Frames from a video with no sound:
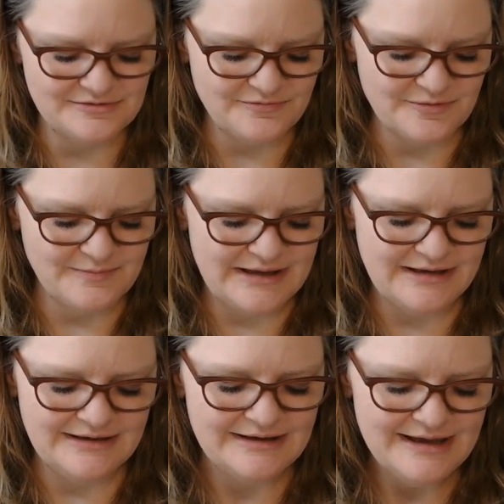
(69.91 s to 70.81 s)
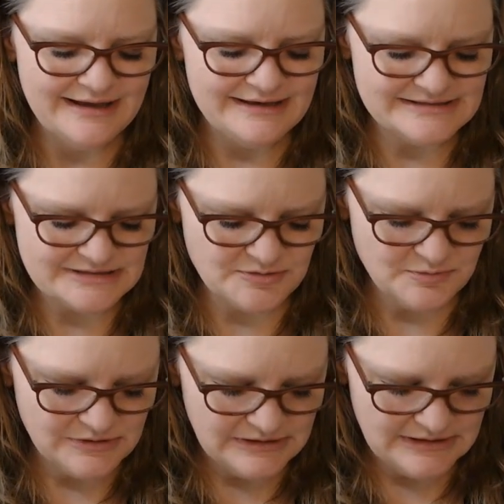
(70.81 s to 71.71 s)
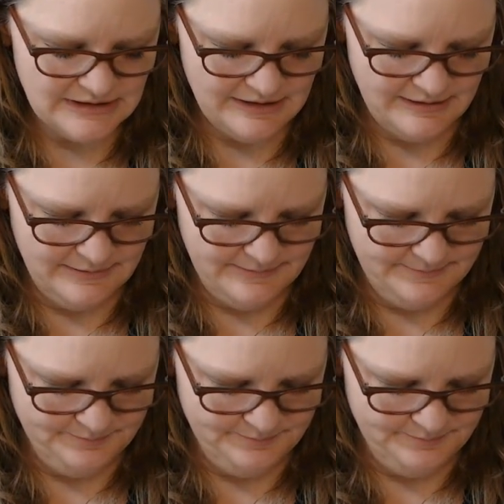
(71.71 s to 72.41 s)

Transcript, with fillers: for me is to really um,